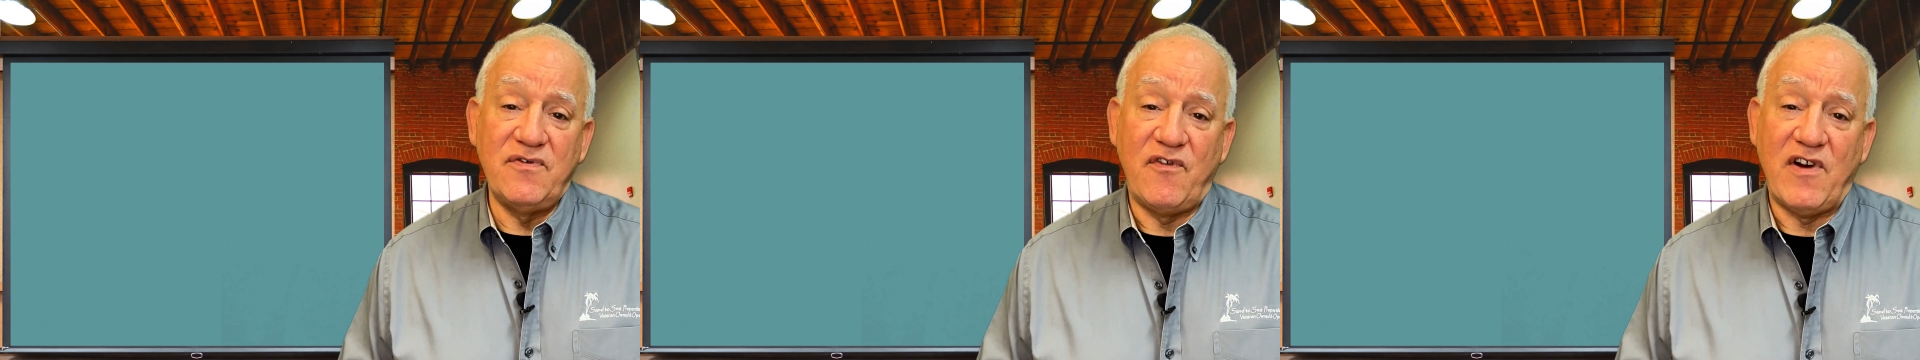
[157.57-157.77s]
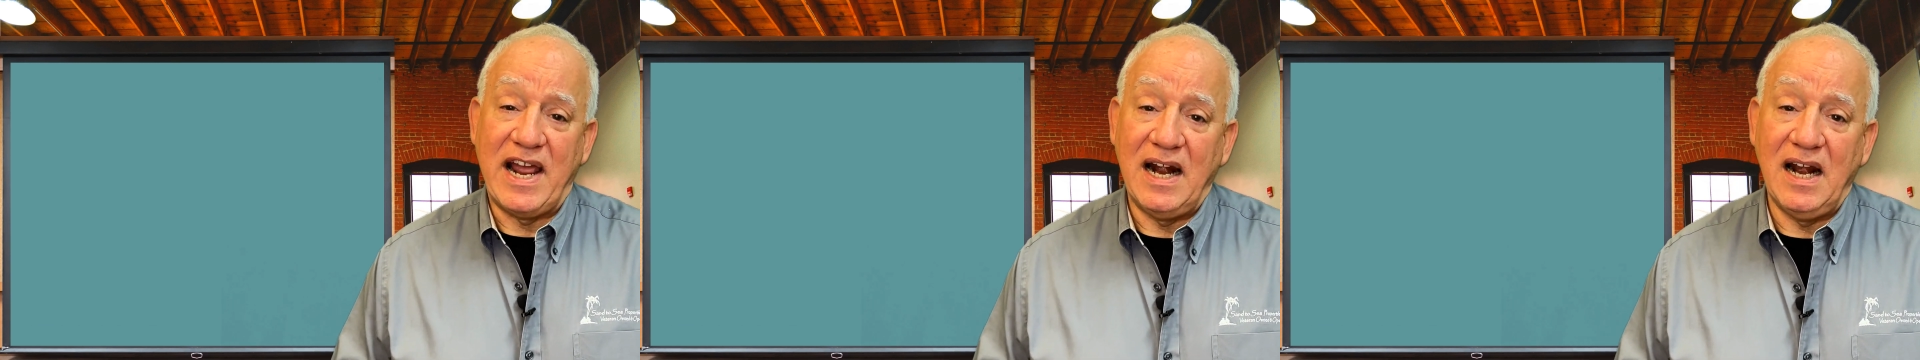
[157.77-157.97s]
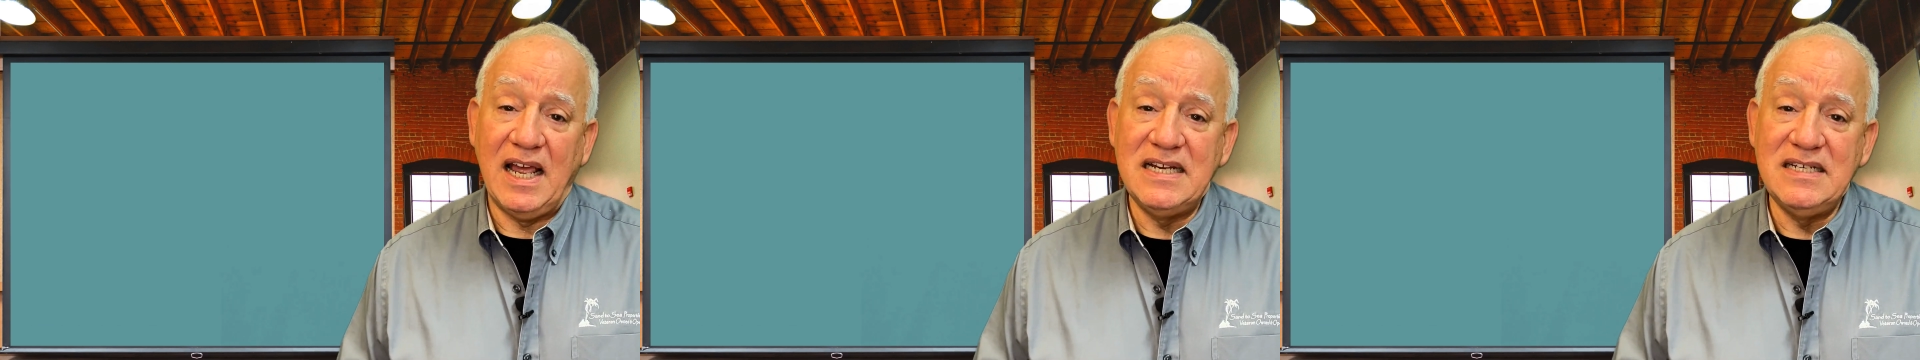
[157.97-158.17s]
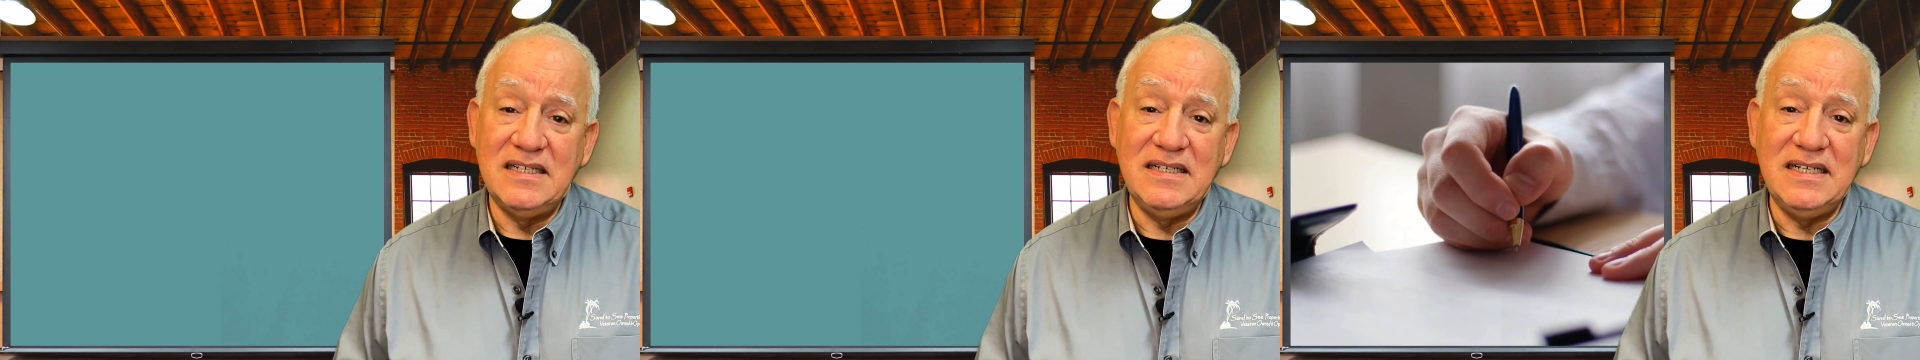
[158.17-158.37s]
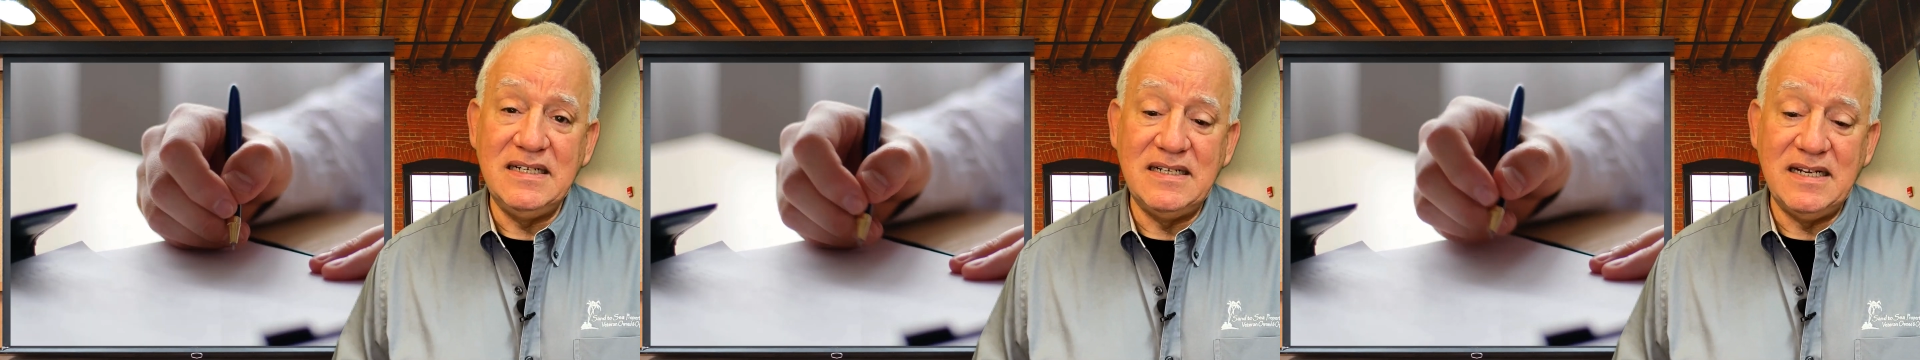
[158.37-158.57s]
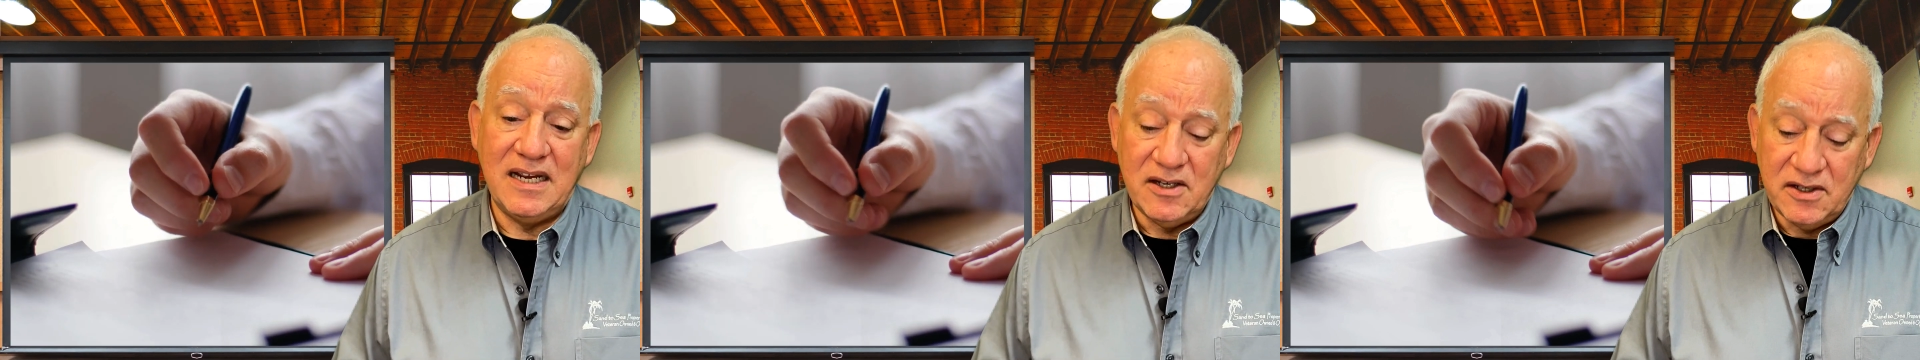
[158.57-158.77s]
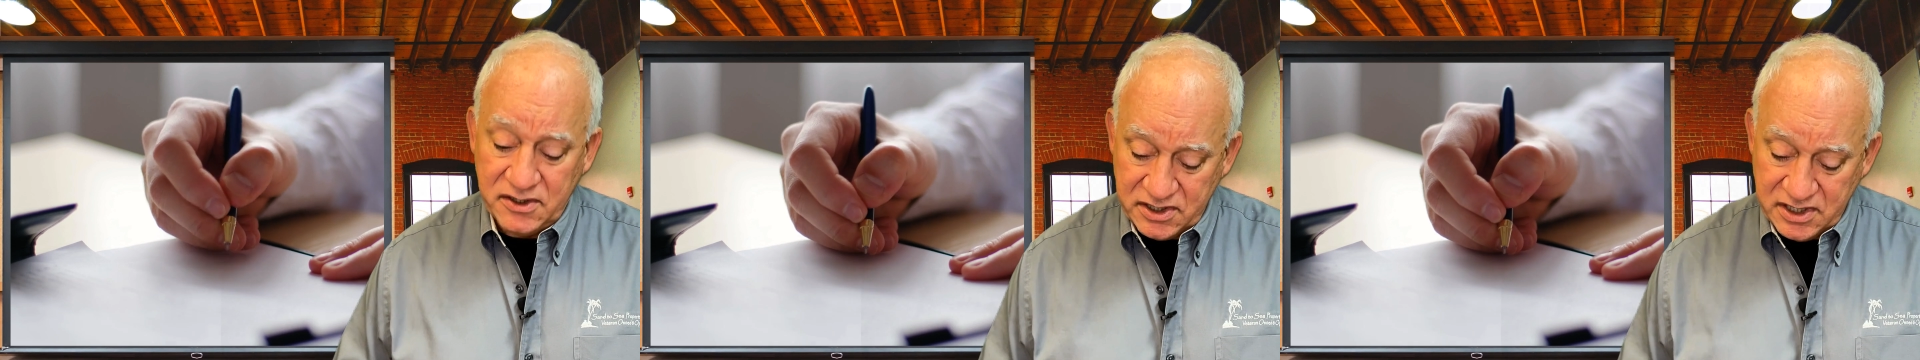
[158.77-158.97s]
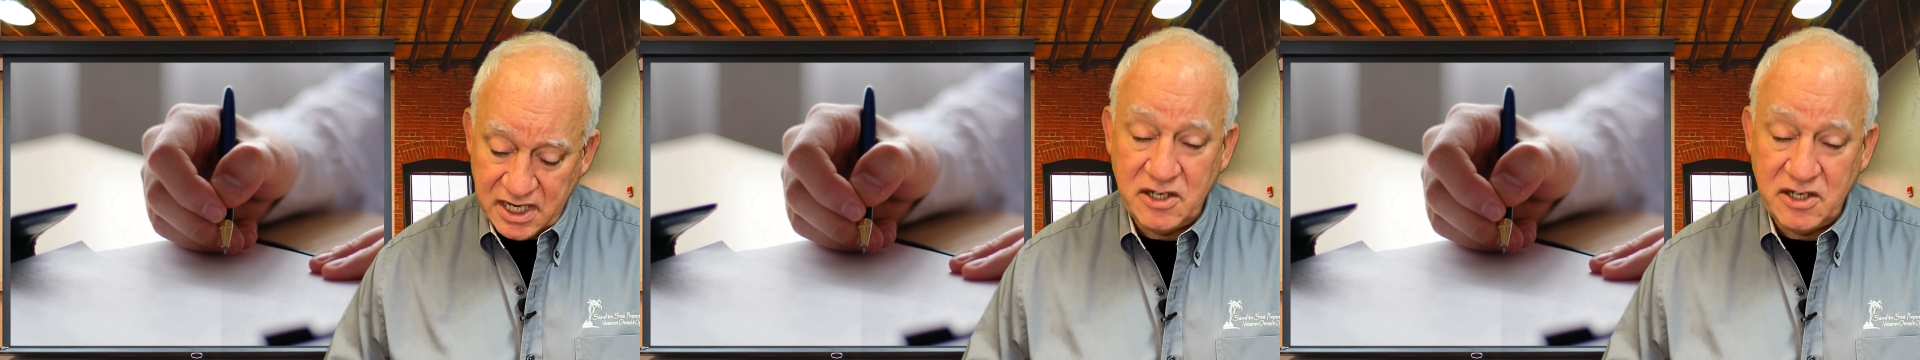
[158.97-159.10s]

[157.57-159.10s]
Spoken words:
finalize the details,